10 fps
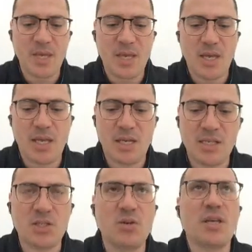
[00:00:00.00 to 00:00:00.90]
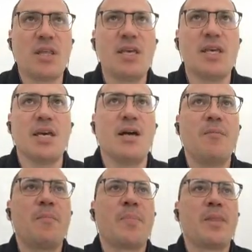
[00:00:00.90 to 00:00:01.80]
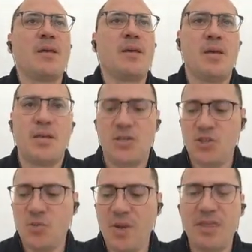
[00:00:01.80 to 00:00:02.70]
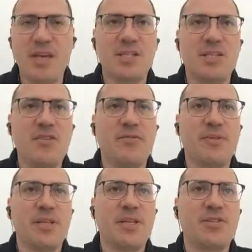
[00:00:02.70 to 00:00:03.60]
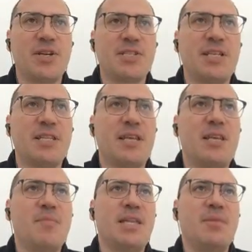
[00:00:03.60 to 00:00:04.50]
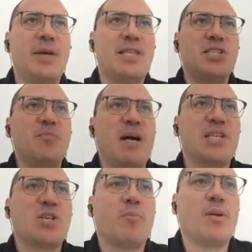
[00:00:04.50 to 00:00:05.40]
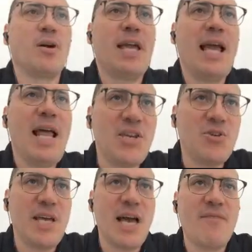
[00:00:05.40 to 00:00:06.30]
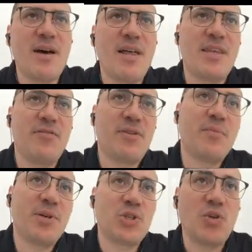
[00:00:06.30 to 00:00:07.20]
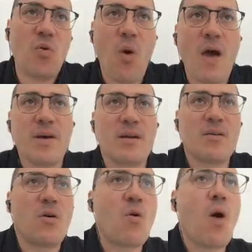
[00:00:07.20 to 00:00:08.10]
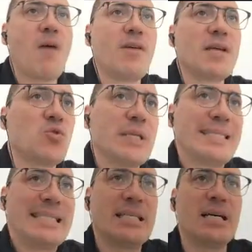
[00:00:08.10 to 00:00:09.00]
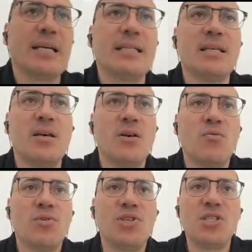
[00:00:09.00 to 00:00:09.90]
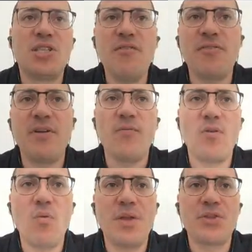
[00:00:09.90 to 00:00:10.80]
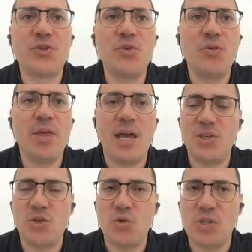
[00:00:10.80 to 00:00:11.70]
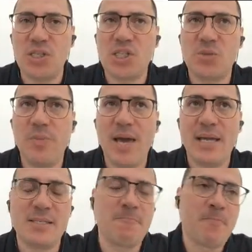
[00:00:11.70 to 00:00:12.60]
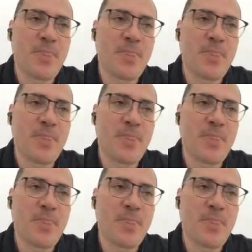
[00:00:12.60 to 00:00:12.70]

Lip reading: And let's look here. Just to make things different and interesting, in my dependency management block, I actually have a different version of Guava, Guava 29, which is different from what truth and juice expect.